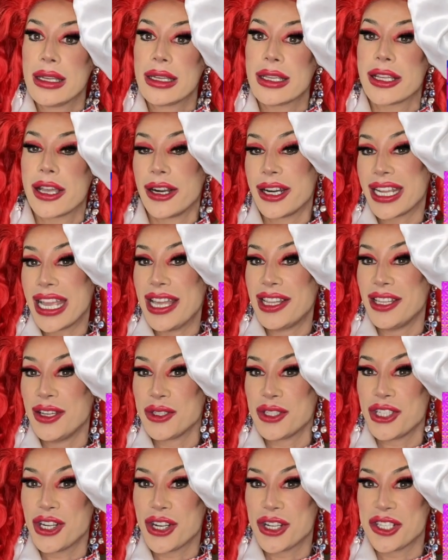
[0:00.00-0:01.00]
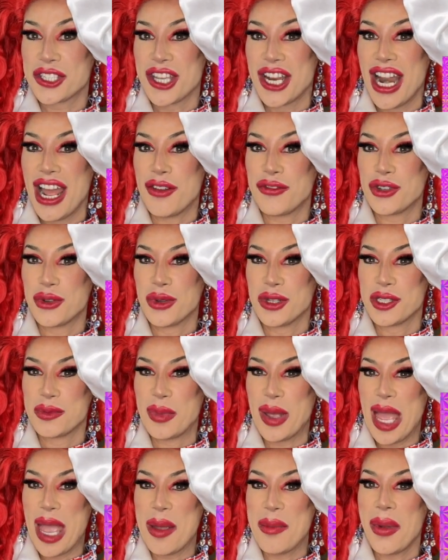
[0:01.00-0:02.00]
Got to get those joggers on afterwards,
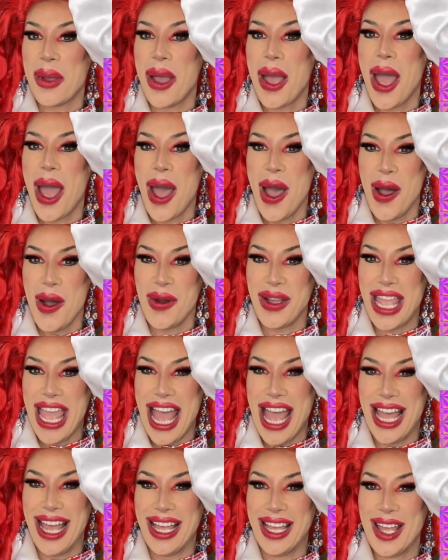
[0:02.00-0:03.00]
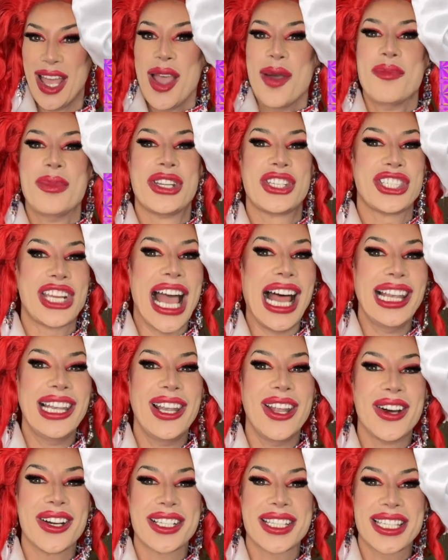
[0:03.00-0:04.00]
babe. Oh yeah. Michelle
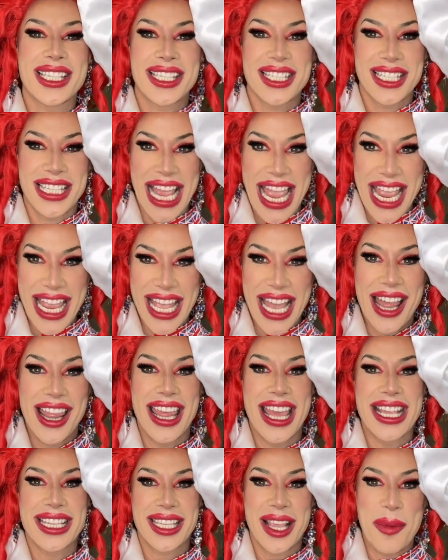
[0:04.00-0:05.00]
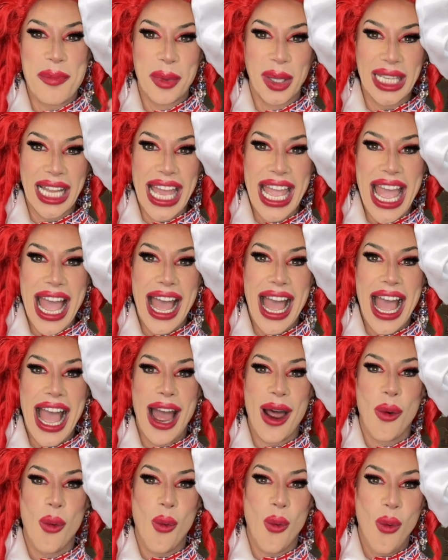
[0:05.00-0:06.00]
looks sick. This mullet
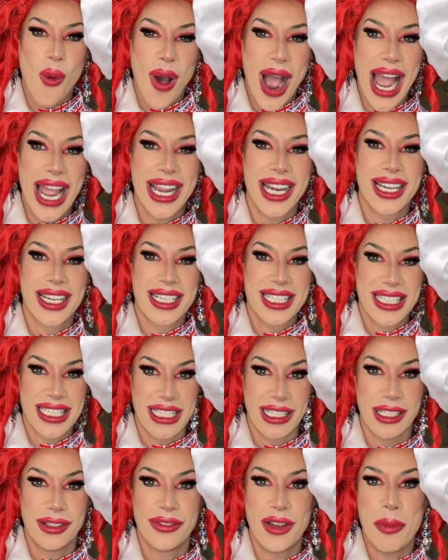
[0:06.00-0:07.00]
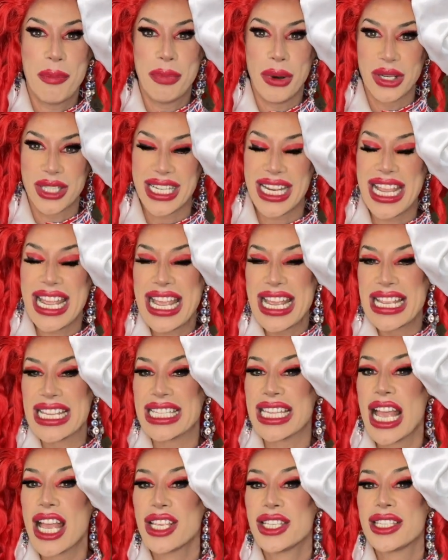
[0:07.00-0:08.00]
and white and silver body
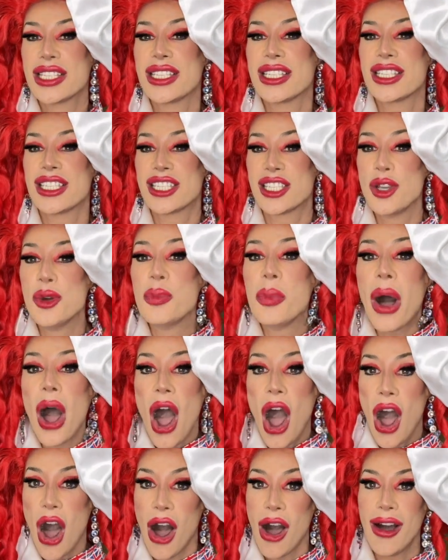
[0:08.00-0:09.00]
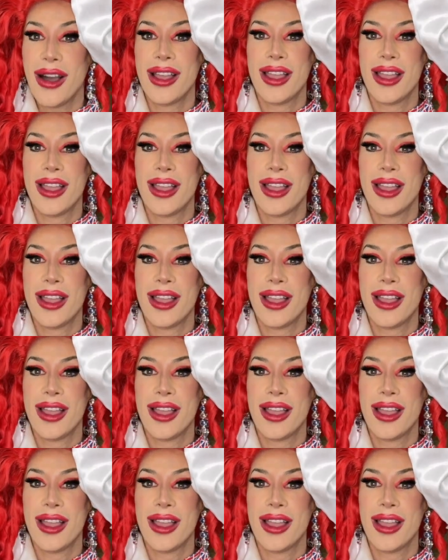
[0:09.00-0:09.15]
is super hot.